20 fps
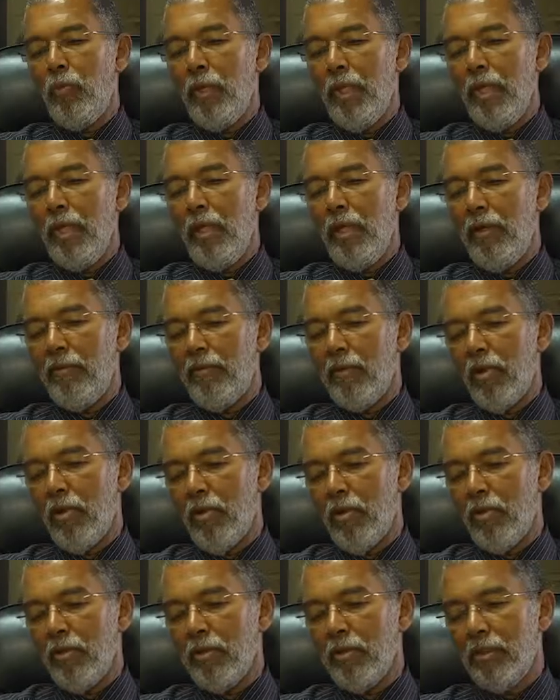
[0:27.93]
We have
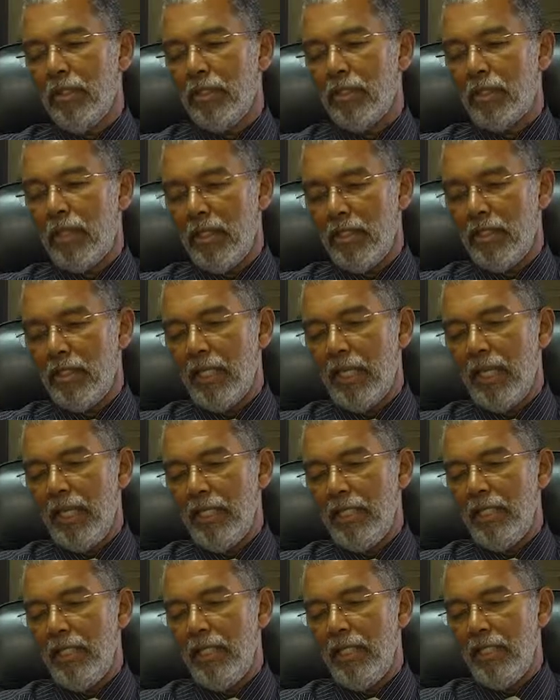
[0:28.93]
long discussed the
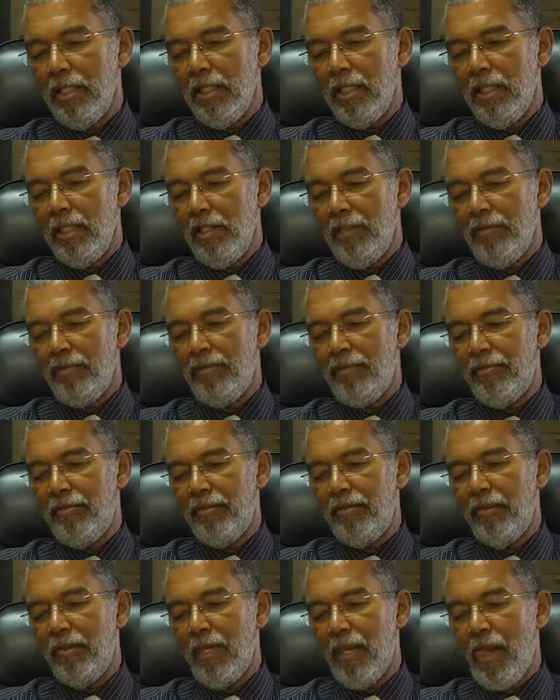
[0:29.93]
idea of
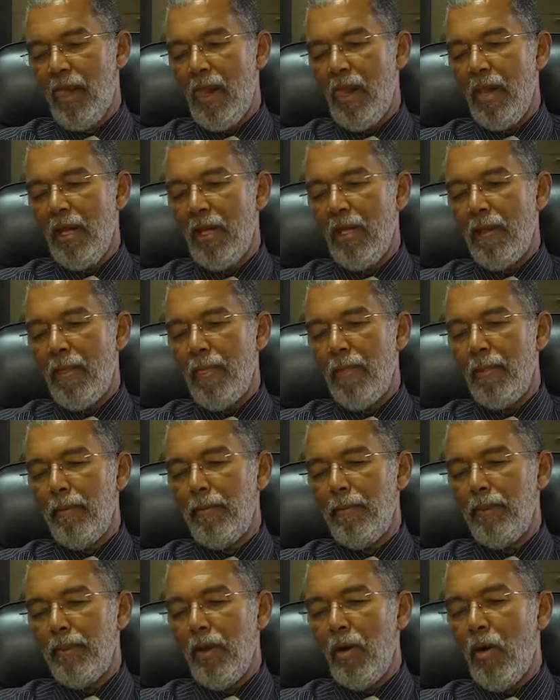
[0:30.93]

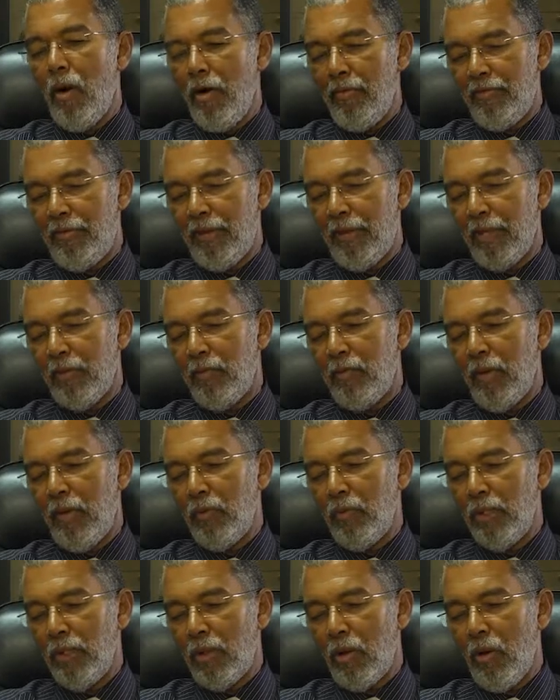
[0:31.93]
offering
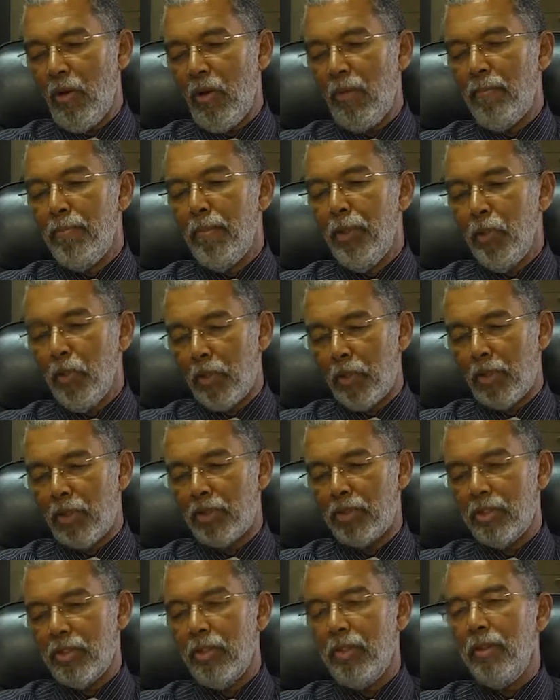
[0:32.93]
what we call
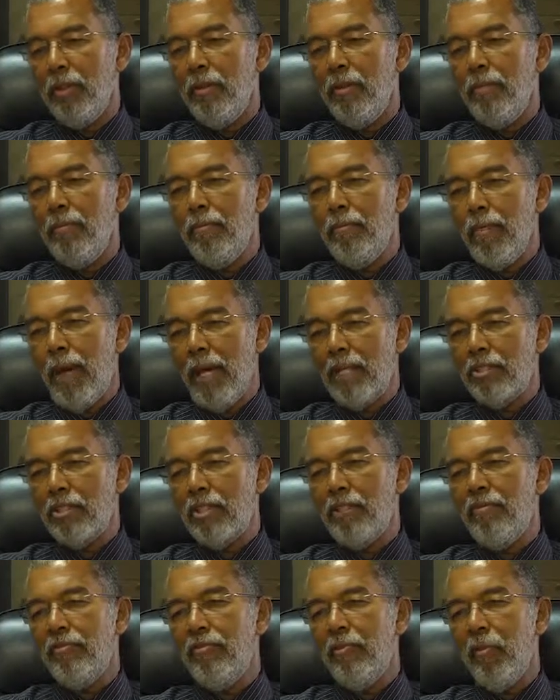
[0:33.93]
MOOCs,
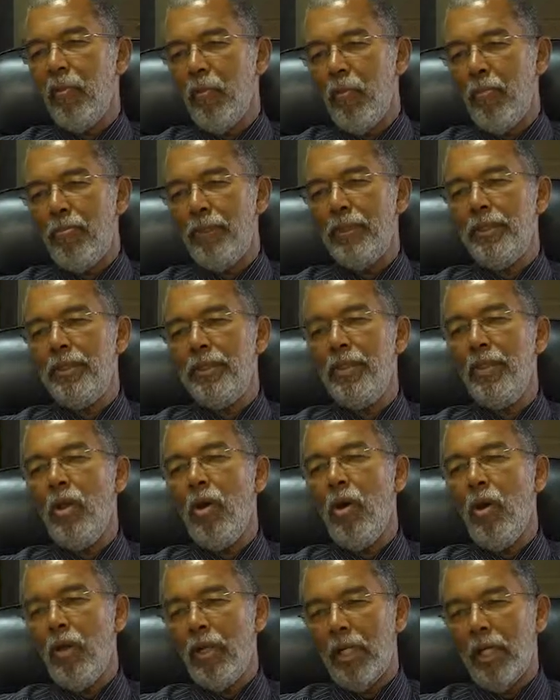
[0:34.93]
massive open
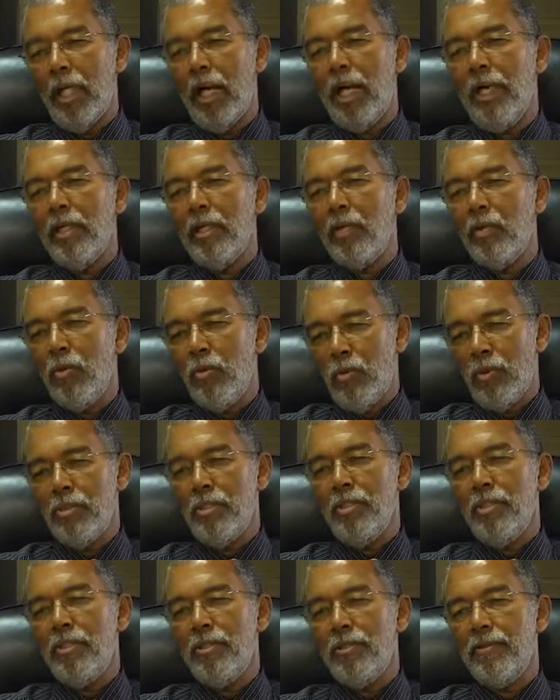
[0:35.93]
online
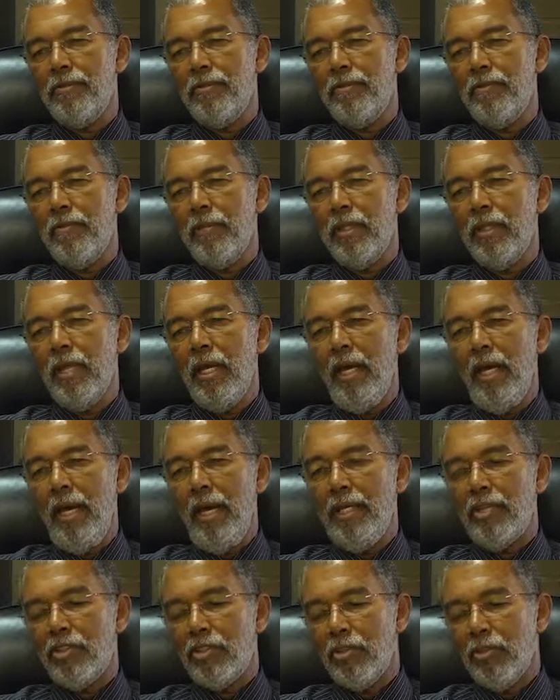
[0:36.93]
courses.
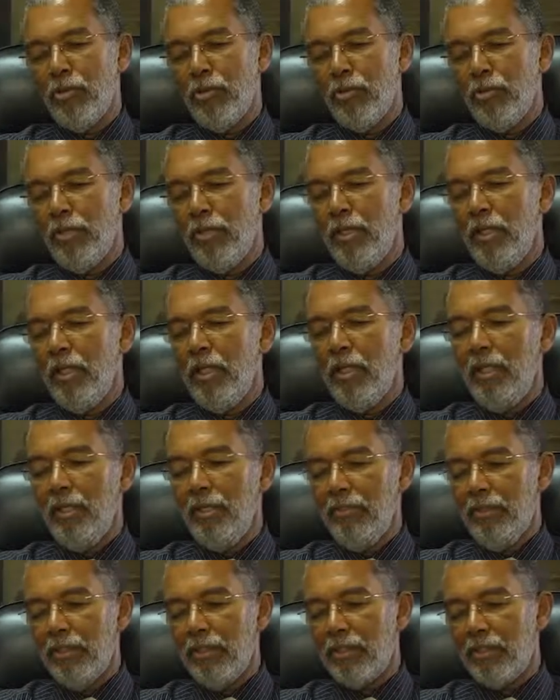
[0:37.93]
And so
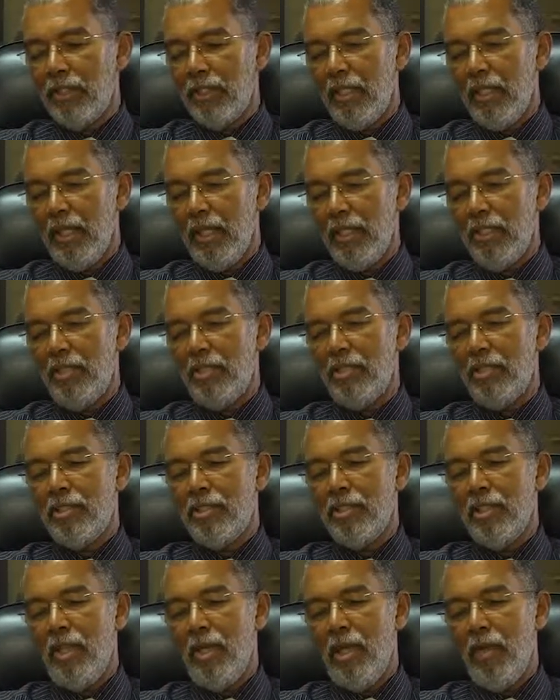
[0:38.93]
this
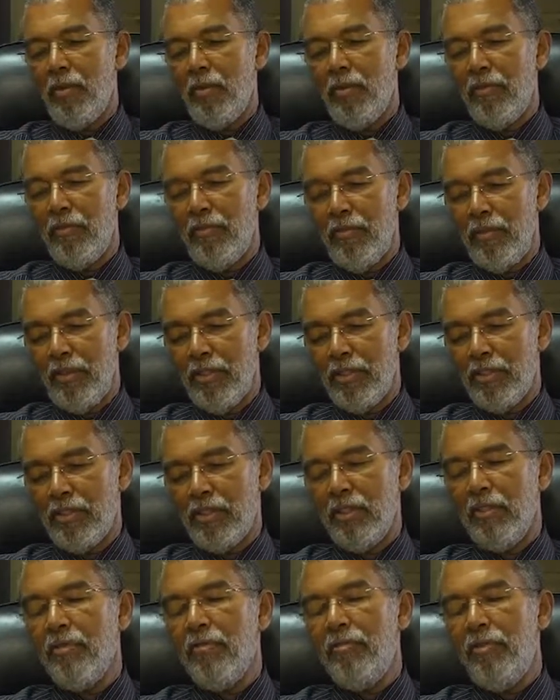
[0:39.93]
is our
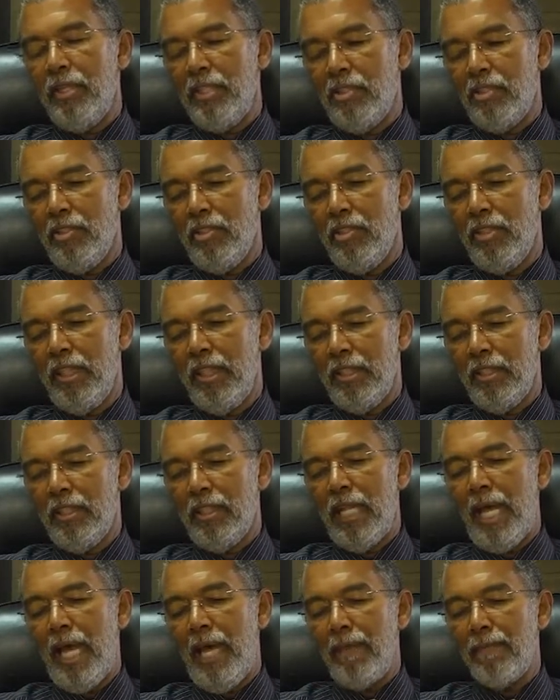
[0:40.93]
first venture into
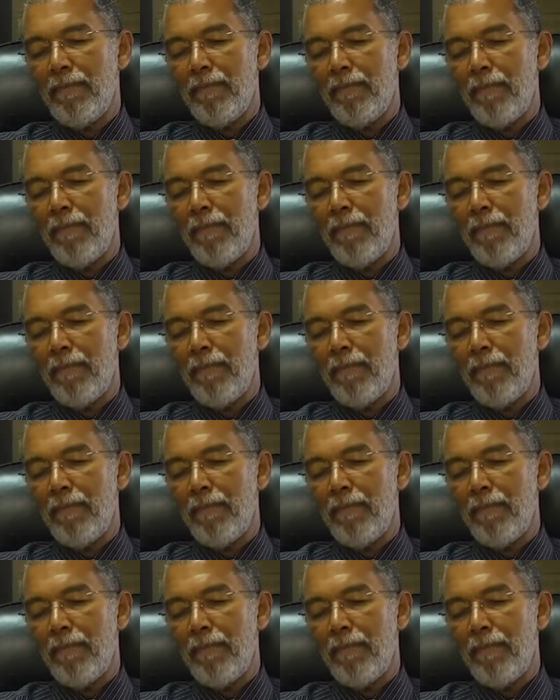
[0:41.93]
that.